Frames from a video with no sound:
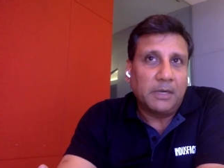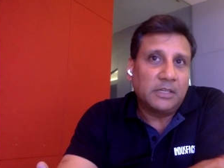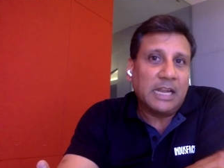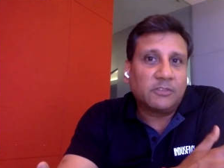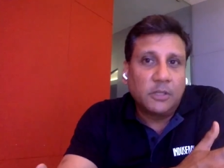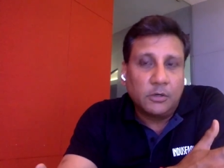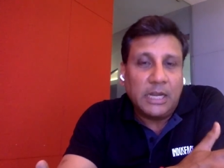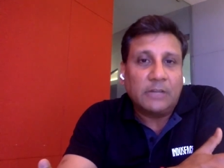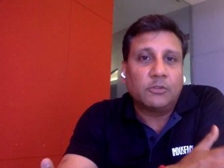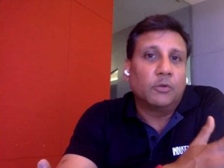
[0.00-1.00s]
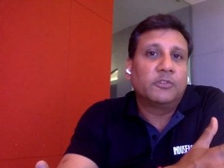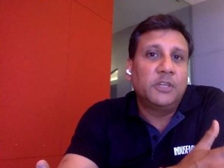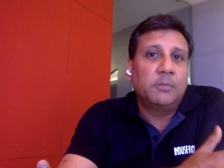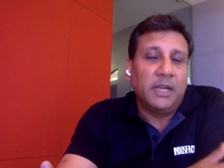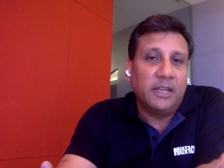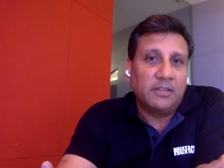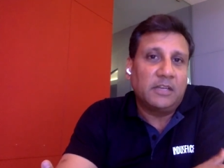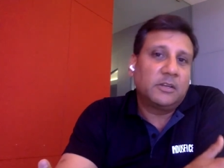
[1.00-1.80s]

that's the role she plays.